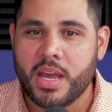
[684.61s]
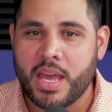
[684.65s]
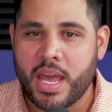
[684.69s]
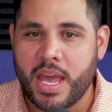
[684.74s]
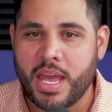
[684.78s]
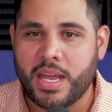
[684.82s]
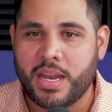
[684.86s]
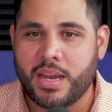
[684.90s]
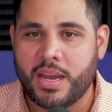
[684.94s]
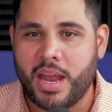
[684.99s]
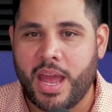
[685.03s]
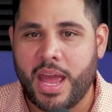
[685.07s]

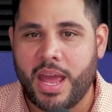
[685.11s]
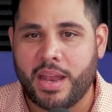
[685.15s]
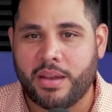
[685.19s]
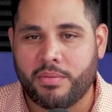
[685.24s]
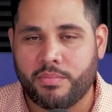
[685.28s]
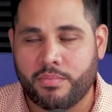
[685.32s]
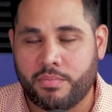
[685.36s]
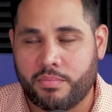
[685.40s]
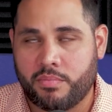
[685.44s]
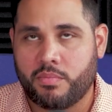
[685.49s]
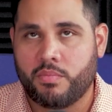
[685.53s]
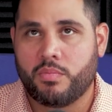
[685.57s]

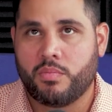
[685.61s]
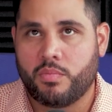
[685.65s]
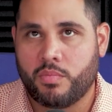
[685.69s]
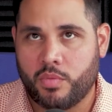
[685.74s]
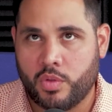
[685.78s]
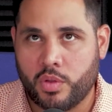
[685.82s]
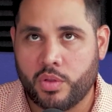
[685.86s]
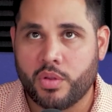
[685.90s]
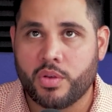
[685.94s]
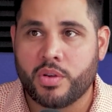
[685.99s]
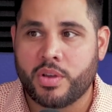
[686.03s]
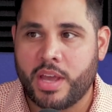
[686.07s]
and
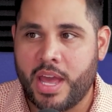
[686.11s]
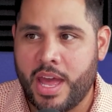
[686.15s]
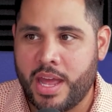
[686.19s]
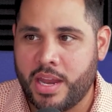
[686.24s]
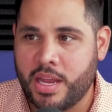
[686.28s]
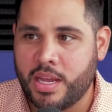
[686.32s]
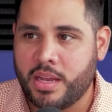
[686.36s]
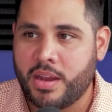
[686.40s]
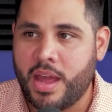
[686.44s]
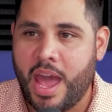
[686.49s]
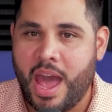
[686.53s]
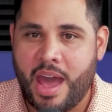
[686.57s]
look at
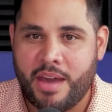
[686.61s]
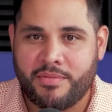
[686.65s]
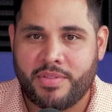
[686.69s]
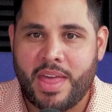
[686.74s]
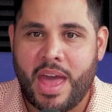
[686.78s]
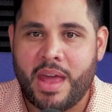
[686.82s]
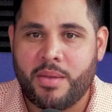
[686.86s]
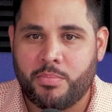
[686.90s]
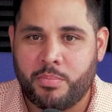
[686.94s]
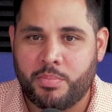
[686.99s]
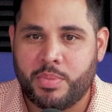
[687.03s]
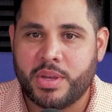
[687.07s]
it, have
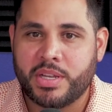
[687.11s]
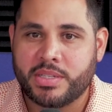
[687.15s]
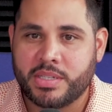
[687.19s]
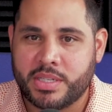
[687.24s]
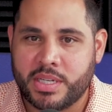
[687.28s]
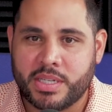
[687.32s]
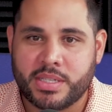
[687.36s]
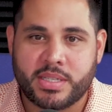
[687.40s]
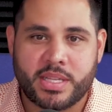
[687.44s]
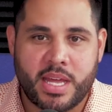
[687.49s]
that business,